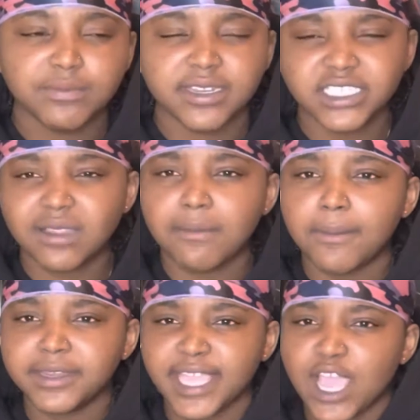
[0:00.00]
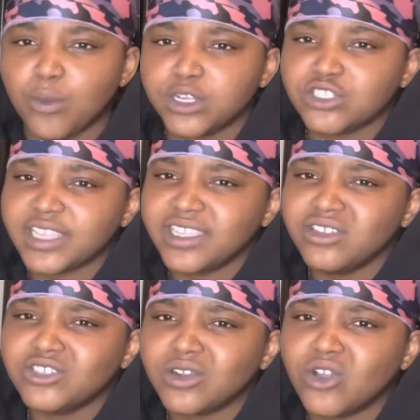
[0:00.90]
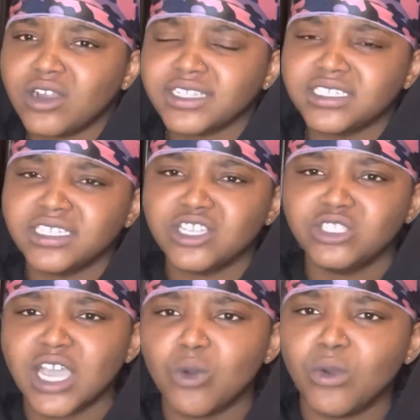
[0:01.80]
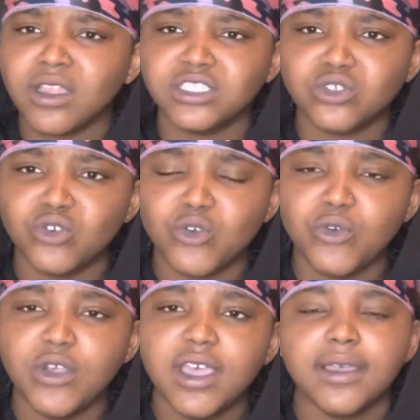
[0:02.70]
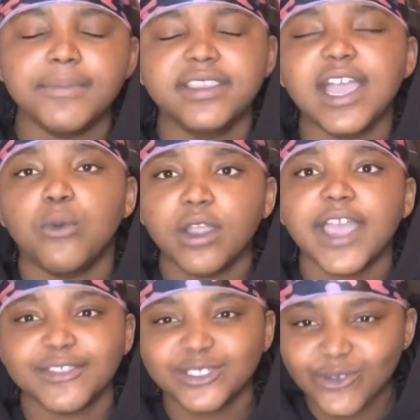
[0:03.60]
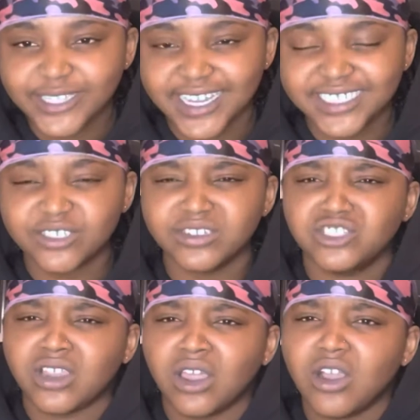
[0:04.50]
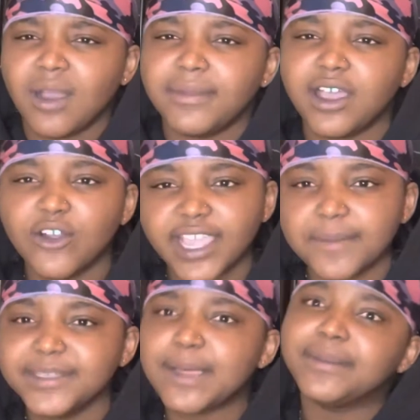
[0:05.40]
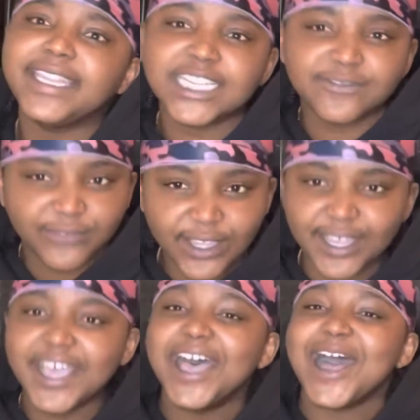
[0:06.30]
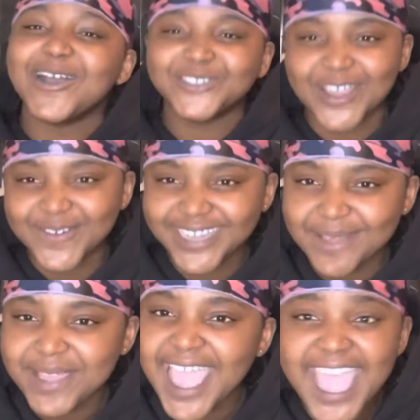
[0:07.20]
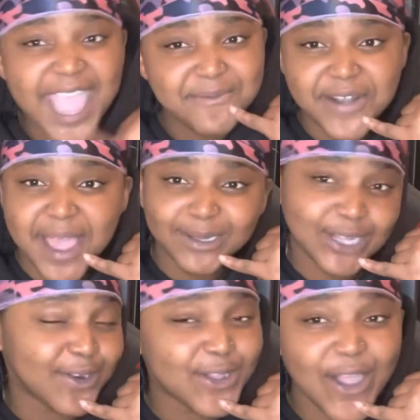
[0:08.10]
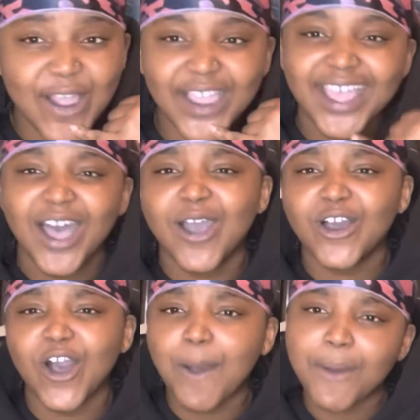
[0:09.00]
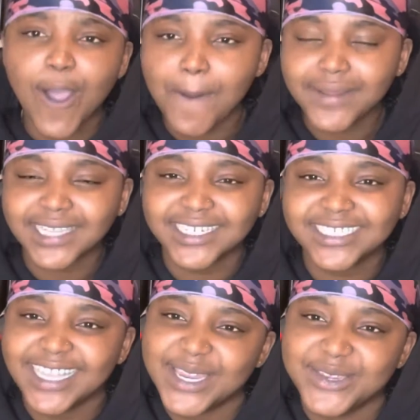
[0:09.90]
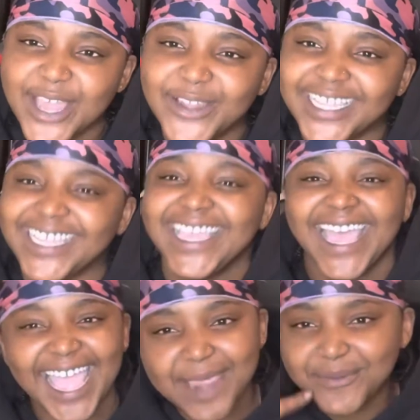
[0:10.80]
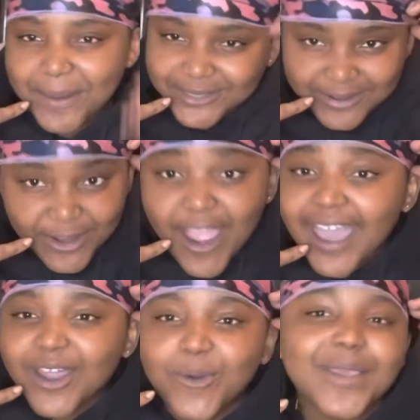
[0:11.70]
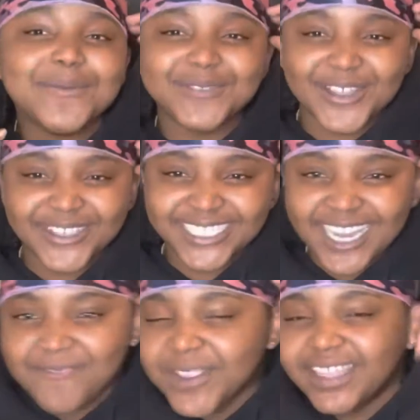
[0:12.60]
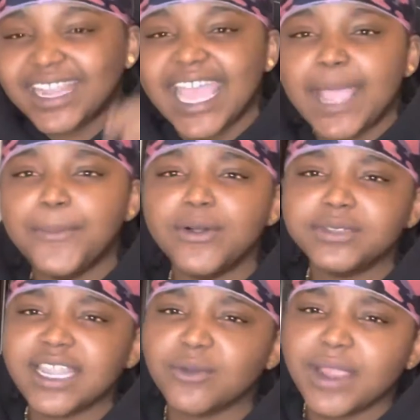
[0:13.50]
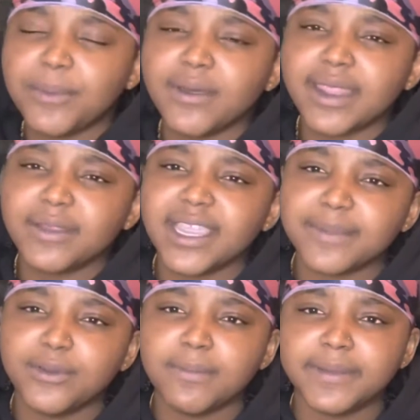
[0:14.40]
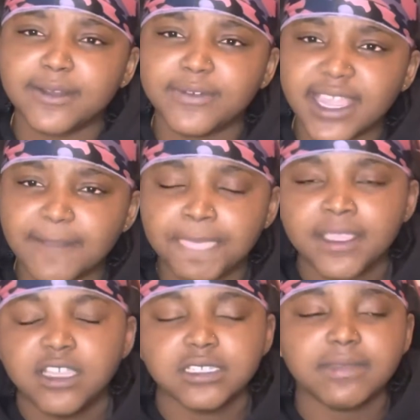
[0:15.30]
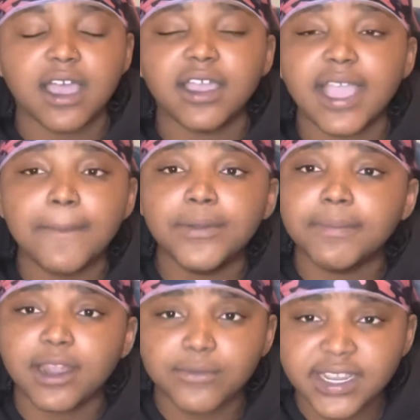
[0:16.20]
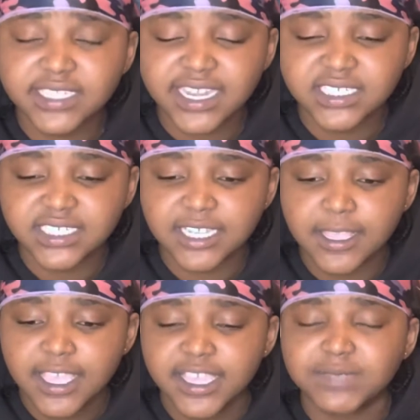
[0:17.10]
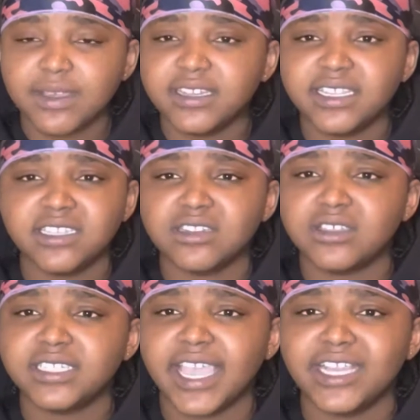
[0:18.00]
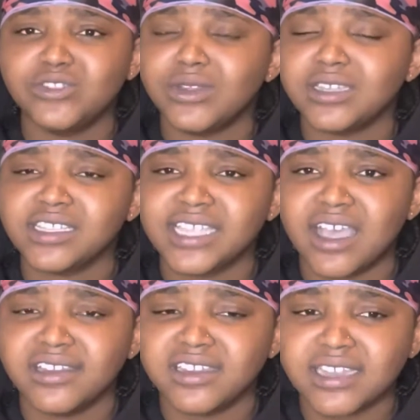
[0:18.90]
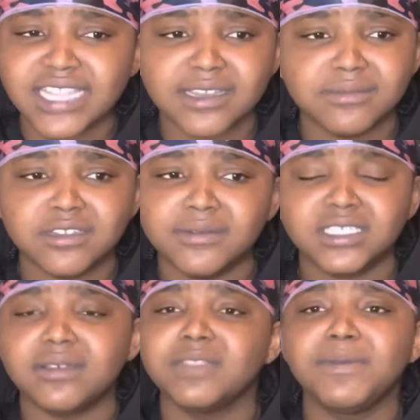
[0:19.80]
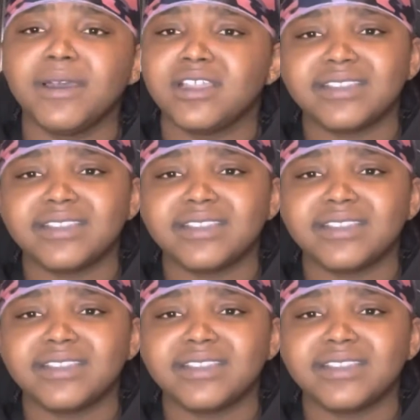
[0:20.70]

But this little mama didn't have work. She's like, you drive the car type shit because you got work school. I mean, you got work at the school type shit. So they drive the car. I'm like, okay, bitch, I'm lit as fuck. I'm driving it down. I'm like, hey, bro, I'm driving the car. I call all my homies type shit later. No, like, hey, bro, I'm driving the car. I got a whip. You know what I'm saying? They're like, hey, pull up at a red, pull up at a red, pull up at a red. So I'm like, hey, I'm pulling up a red type shit. It's my nigga, you know what I'm saying? A2 and Nante out there. I dapped them up. It's some other people out there.